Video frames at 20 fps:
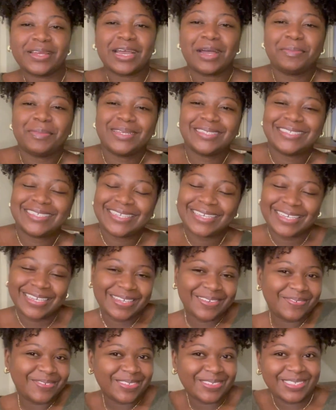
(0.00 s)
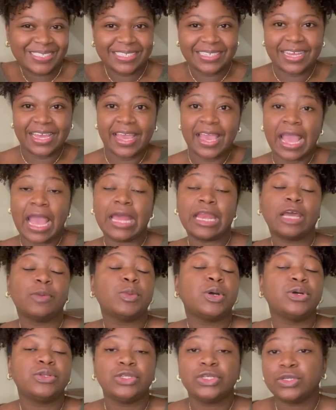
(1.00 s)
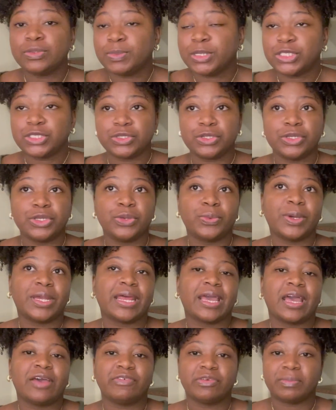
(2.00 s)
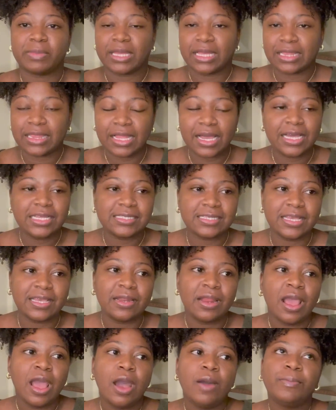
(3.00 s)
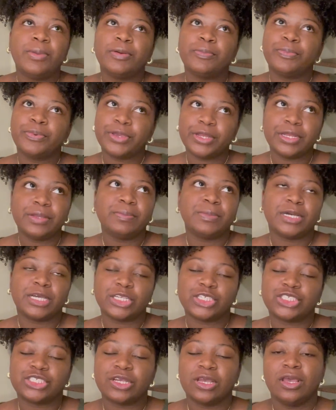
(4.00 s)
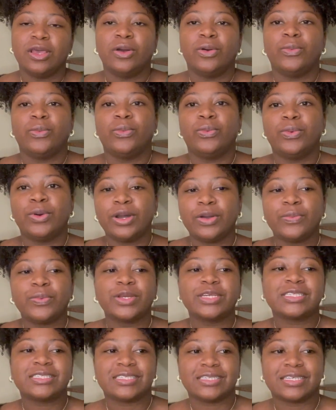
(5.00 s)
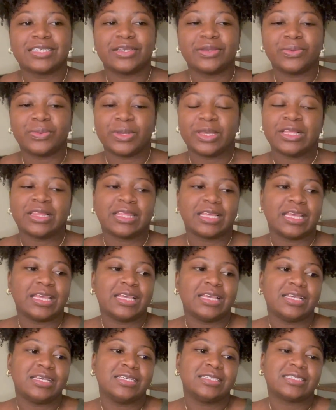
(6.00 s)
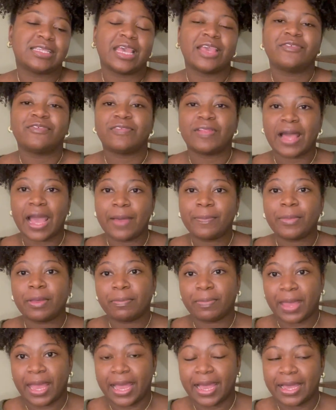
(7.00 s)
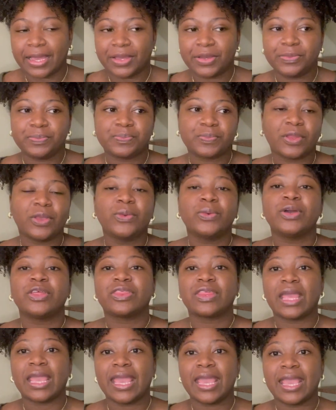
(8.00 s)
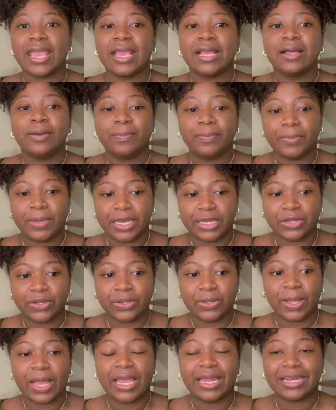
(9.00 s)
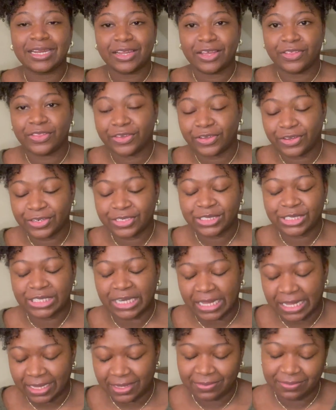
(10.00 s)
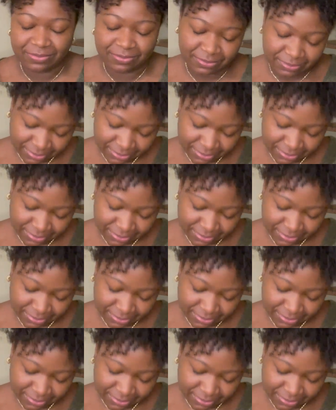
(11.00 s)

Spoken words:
coming to give you today. And I'm only going to be showing you what I have in my closet, but pretty much what we're sticking with is a flap bag with a metal and leather chain.